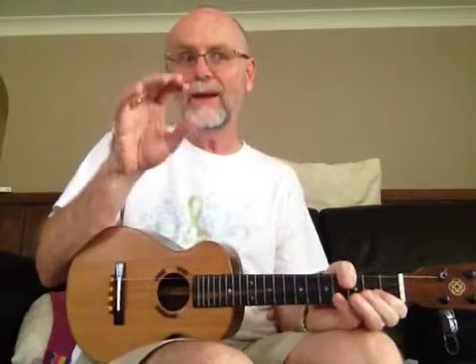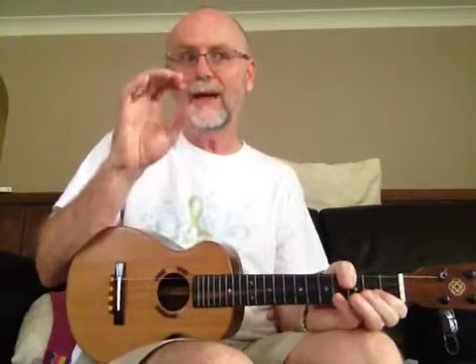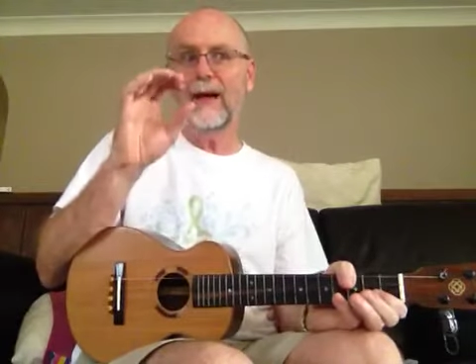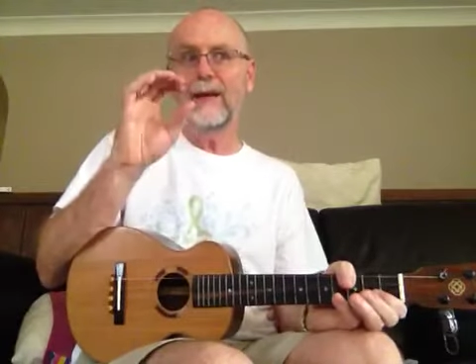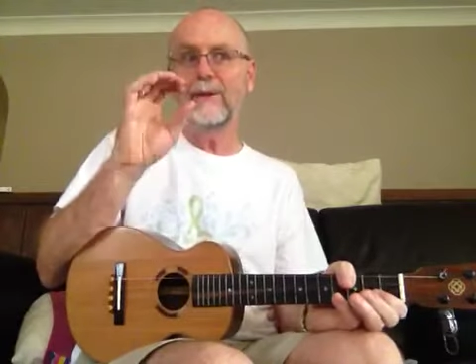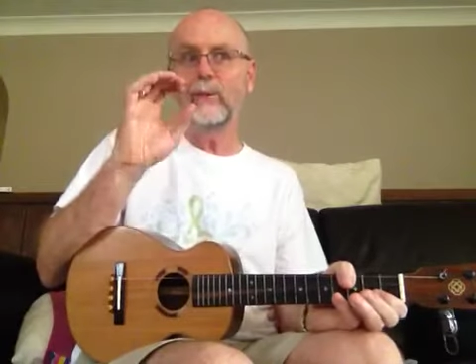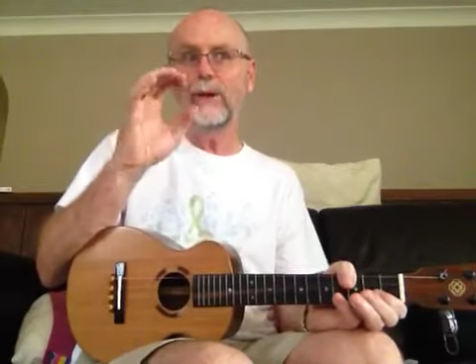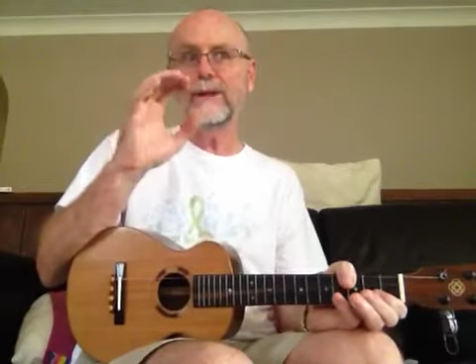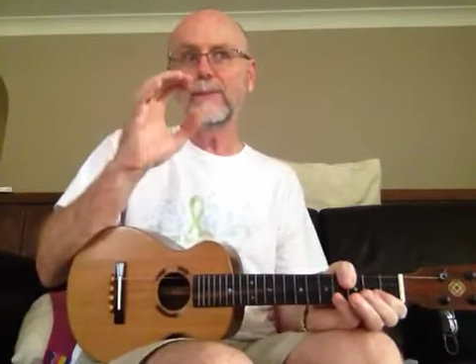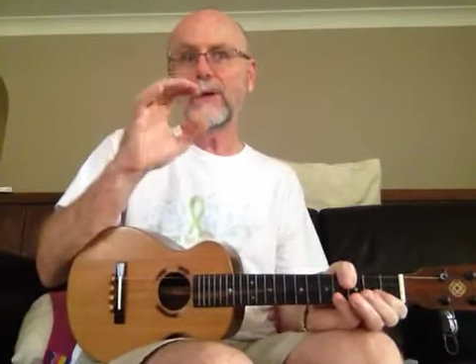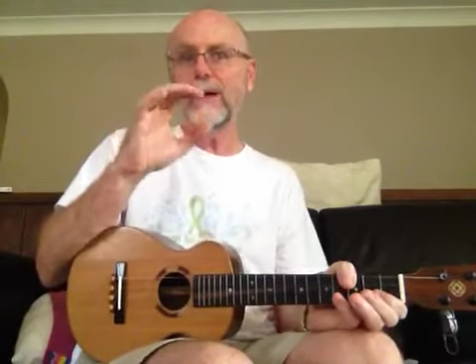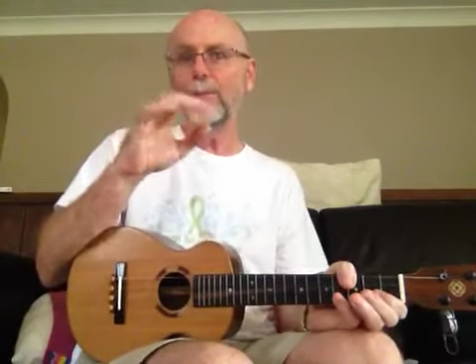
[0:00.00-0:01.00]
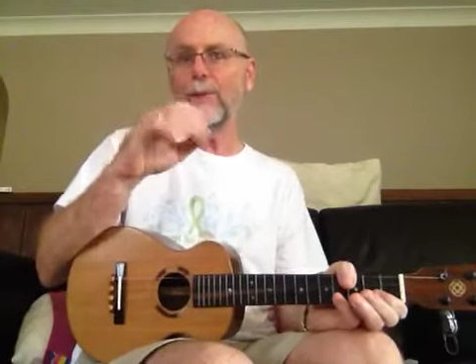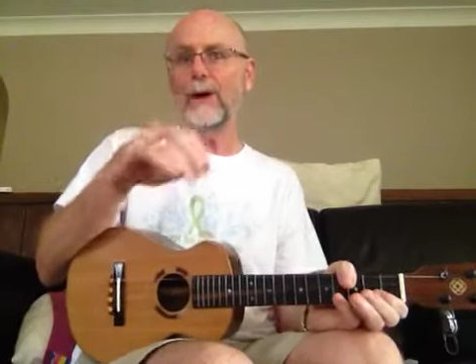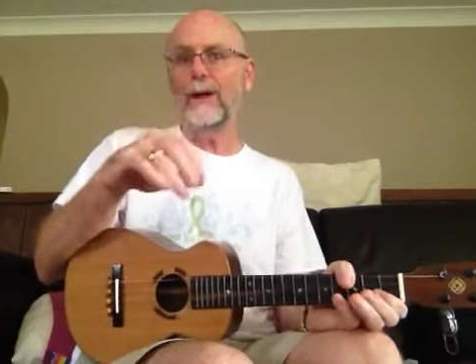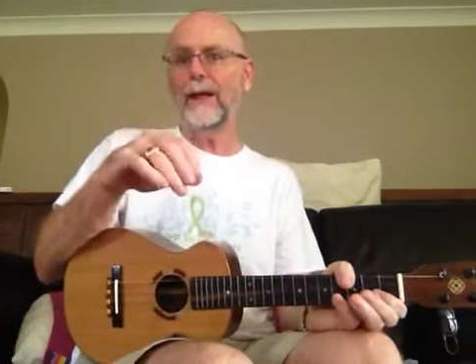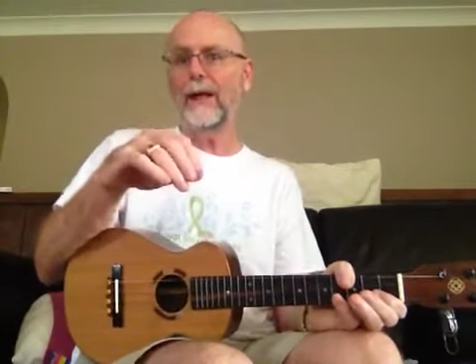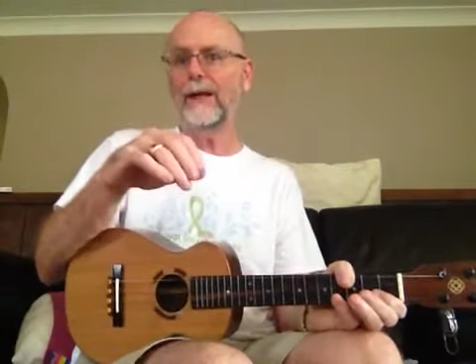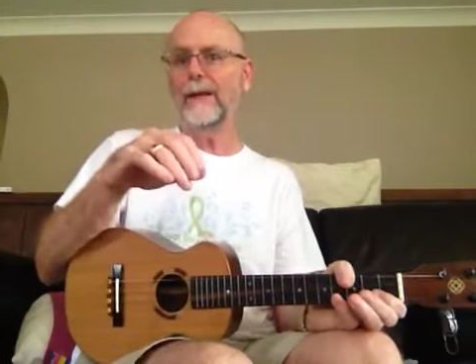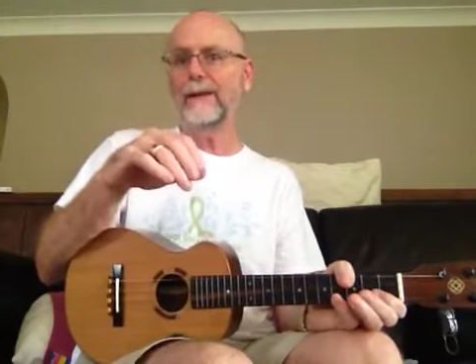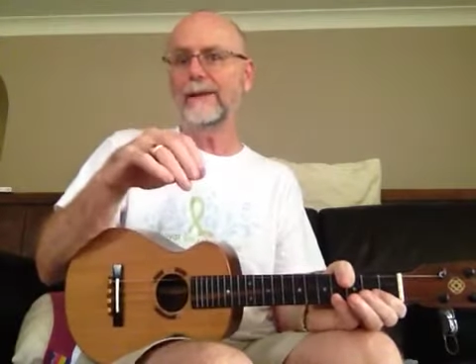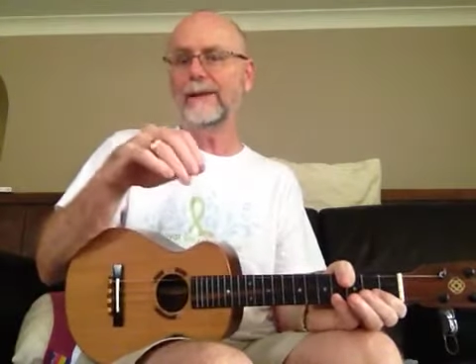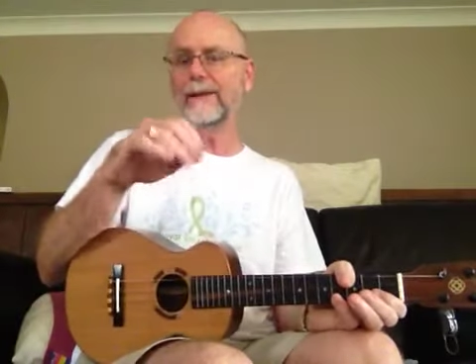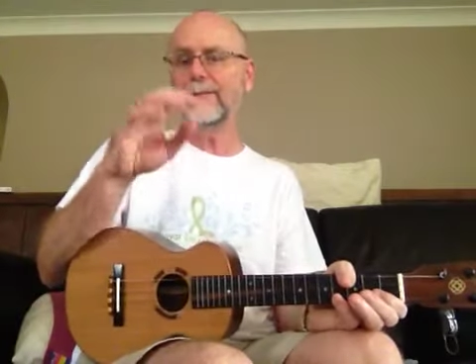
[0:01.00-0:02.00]
And what's meant by that
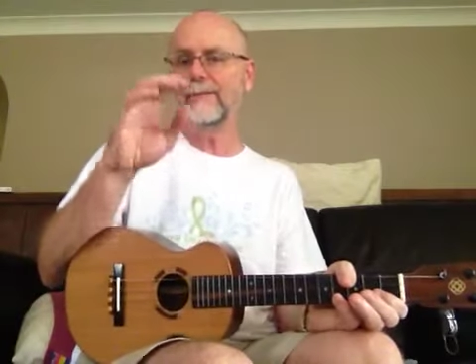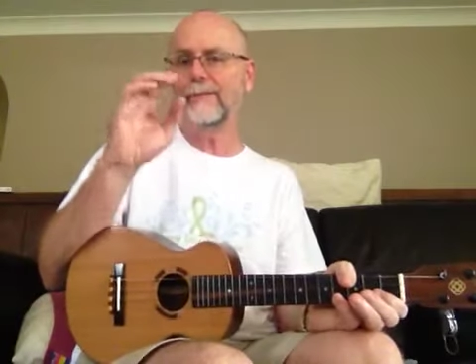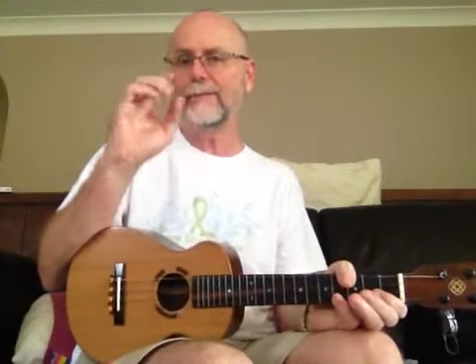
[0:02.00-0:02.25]
is